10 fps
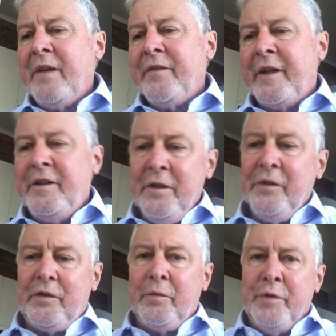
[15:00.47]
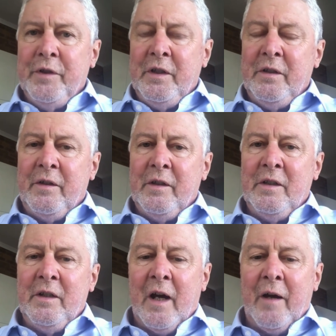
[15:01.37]
They used to be
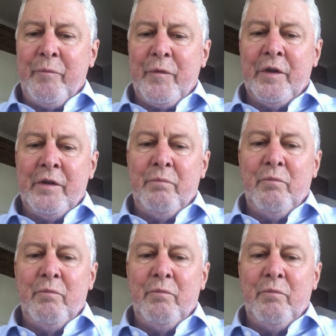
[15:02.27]
the, uh, the,